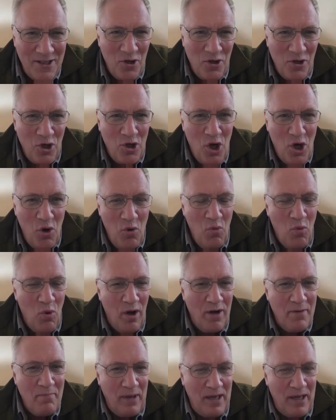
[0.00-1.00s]
So you don't
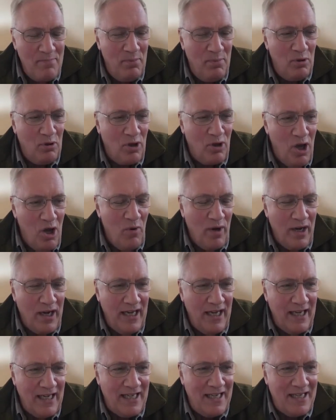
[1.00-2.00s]
want people going
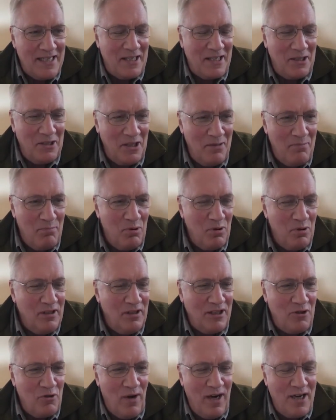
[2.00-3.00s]
in and
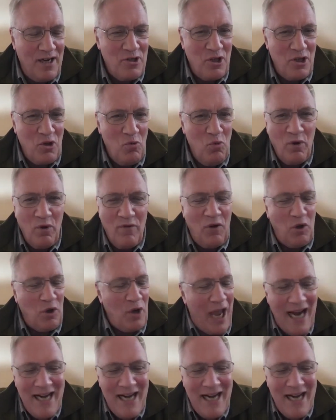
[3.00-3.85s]
deliberately trashing the wood vault.